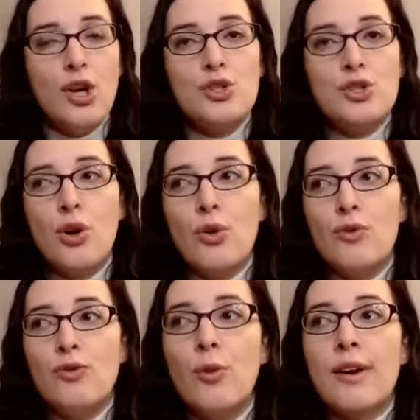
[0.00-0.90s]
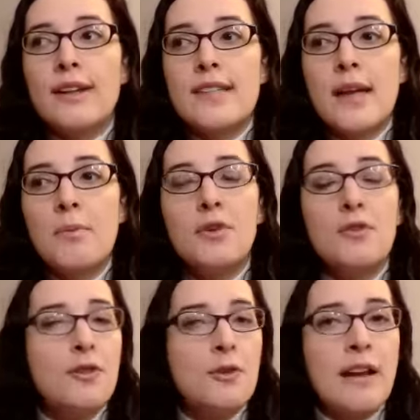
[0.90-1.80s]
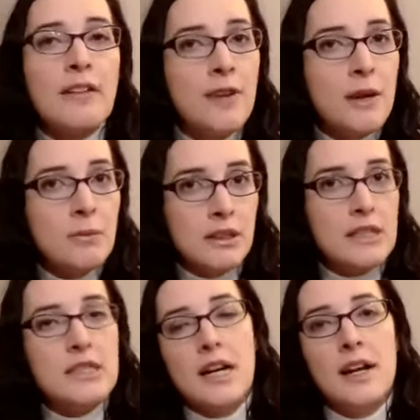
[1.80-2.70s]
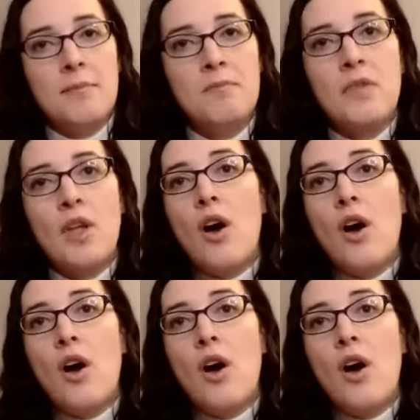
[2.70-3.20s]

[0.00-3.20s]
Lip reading: So, for example, for my family time,